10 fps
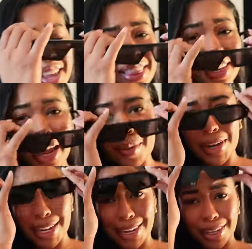The game
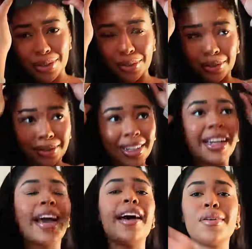got canceled.
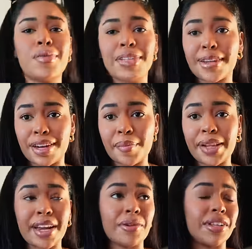Like, Adam wasn't gonna
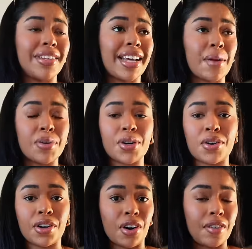play whether the game was
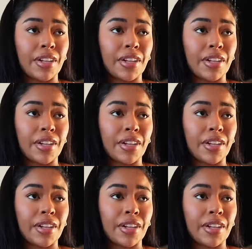on or off.